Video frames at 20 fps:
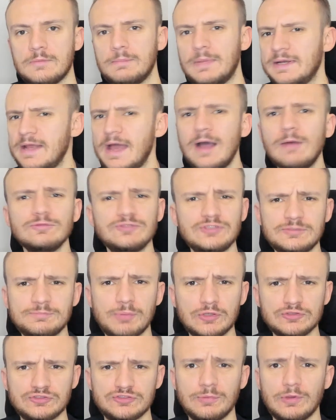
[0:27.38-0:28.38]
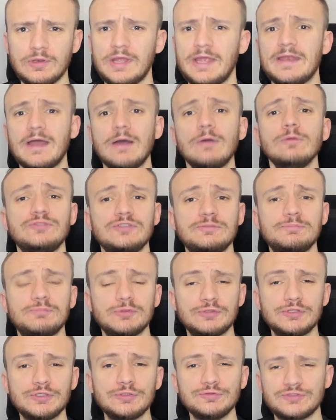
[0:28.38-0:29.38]
But how is it possible and how is it
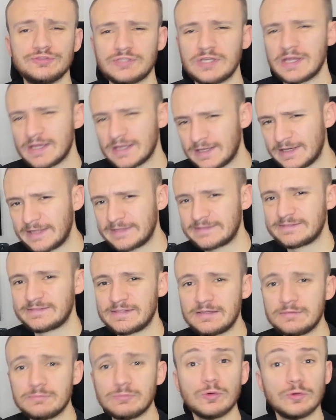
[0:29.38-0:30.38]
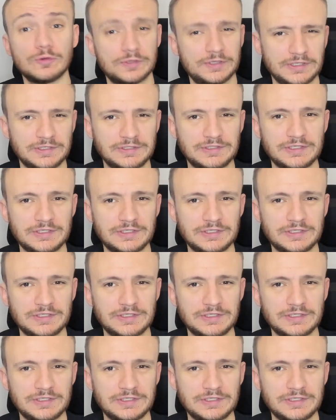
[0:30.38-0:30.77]
produced? Let's see more in